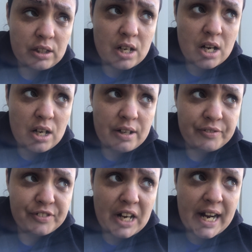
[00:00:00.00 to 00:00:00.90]
uh,
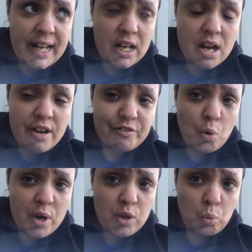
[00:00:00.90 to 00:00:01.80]
via
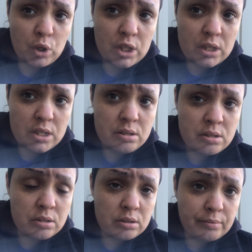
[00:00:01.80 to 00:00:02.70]

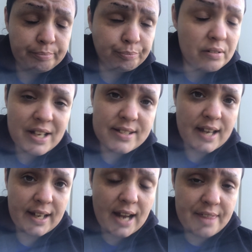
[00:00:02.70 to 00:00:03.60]
4TheWords because
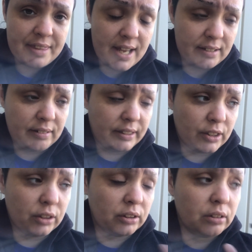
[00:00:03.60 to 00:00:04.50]
I got that
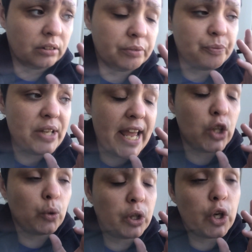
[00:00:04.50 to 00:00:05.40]
little
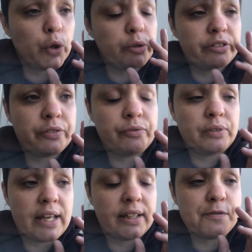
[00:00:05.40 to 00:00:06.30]
nano code
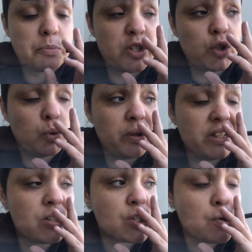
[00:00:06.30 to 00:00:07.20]
that gives me two
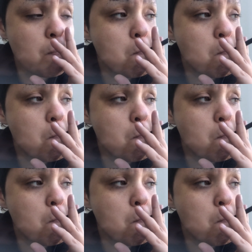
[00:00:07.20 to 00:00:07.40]
weeks.